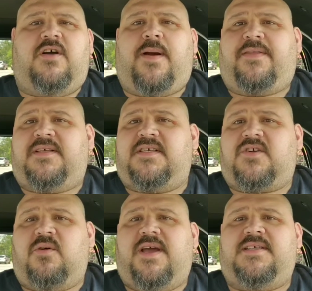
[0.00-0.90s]
Everybody thinks it's
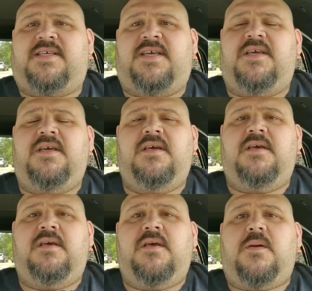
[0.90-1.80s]
crazy,
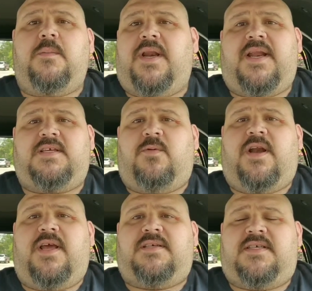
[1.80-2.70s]
but it is what
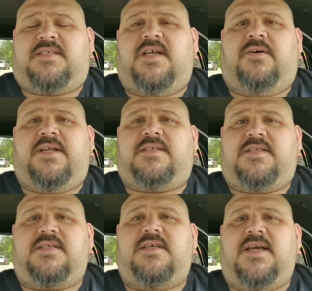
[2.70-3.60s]
it is. It's still
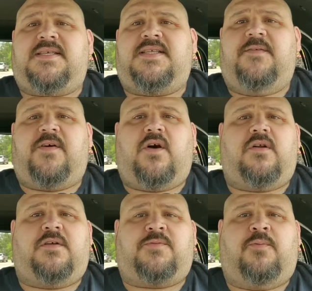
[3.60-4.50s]
it's it's
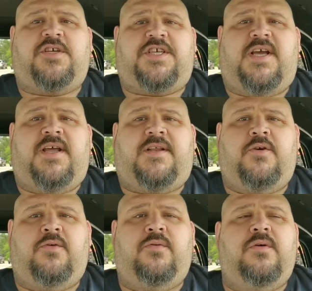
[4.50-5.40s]
difficult to appreciate
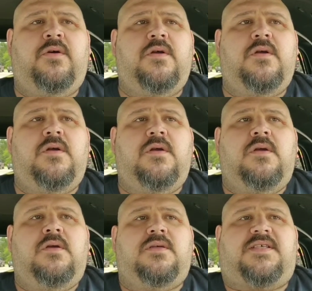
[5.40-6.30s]
to
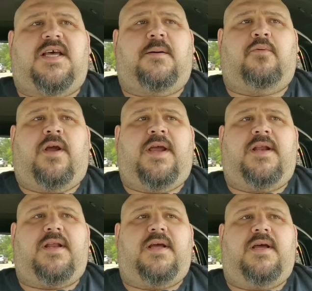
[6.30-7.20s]

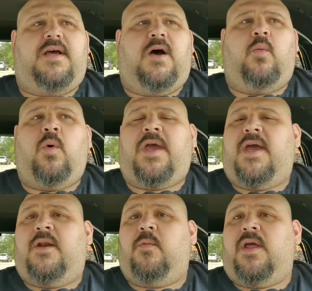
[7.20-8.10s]
celebrate a
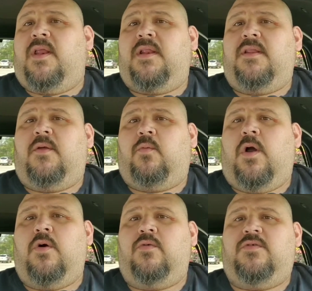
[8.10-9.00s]
win when the
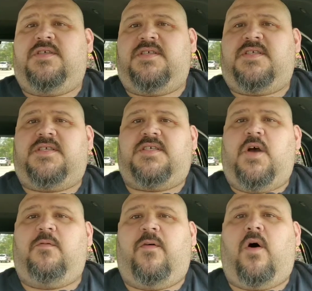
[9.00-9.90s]
road's
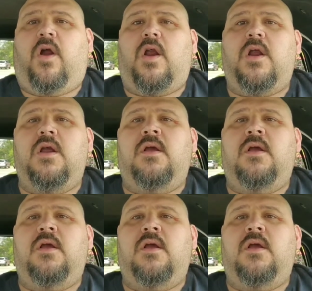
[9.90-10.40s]
so far.